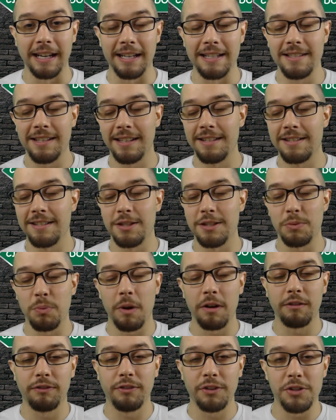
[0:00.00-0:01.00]
He sings this
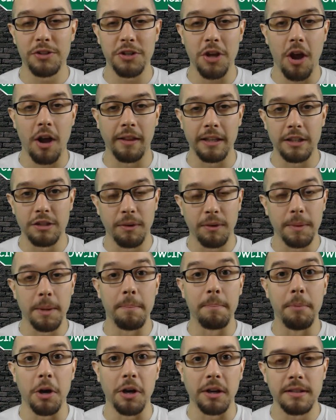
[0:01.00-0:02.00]
wonderful song that's from the
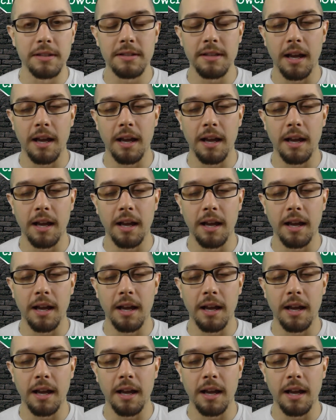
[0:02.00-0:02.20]
books.